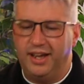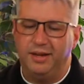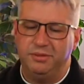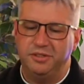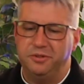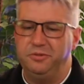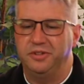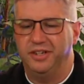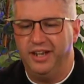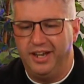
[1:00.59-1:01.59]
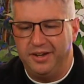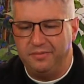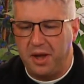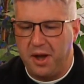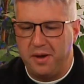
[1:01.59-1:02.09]
Absolutely, yeah.
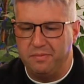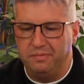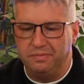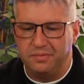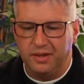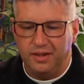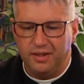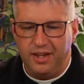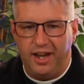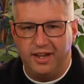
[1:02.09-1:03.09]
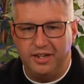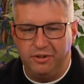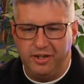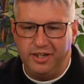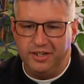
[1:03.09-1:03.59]

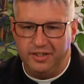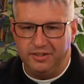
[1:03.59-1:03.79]
Erie,